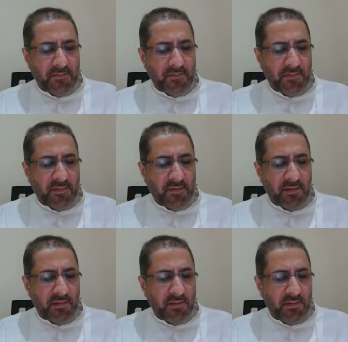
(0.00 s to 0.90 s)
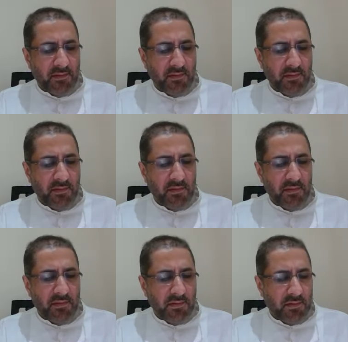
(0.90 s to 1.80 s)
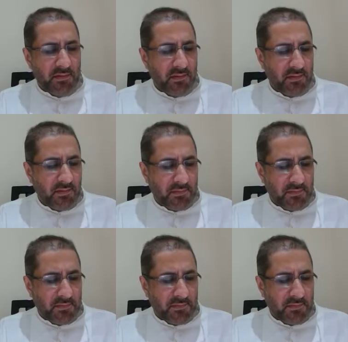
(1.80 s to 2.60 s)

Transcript: No one is speaking in this clip.